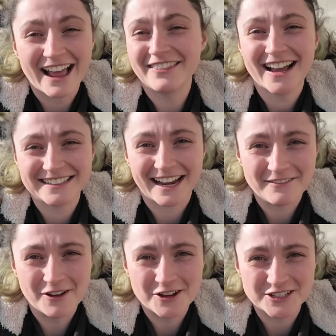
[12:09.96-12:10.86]
and that
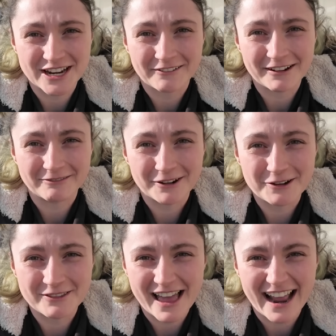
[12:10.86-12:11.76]
diversionary
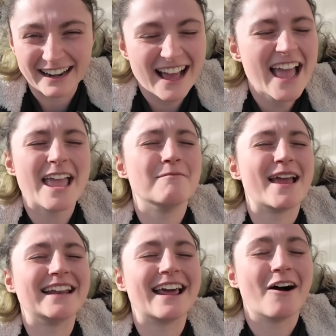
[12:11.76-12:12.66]
route then, it
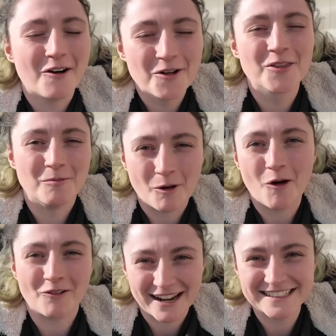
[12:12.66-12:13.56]
made it all the
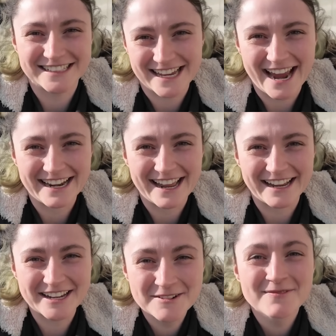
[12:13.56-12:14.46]
more
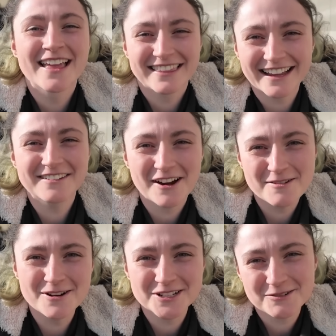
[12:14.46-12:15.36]
entertaining. Thank you
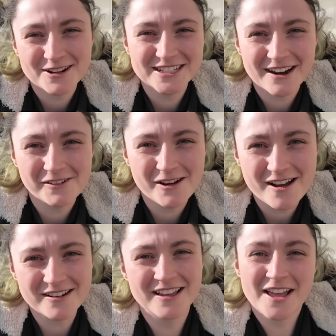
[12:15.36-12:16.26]
very much for watching,
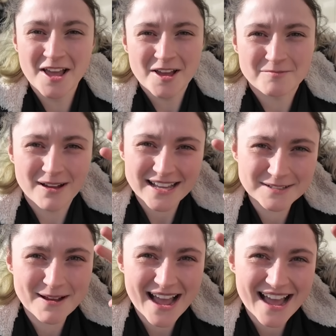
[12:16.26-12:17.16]
everyone.
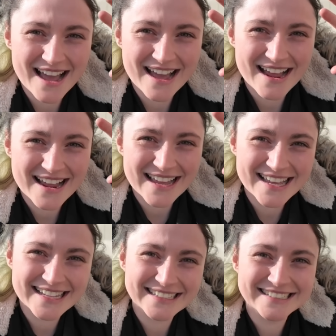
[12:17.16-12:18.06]

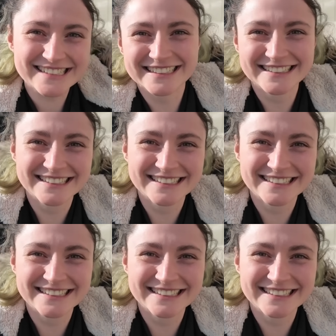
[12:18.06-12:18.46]
Bye-bye.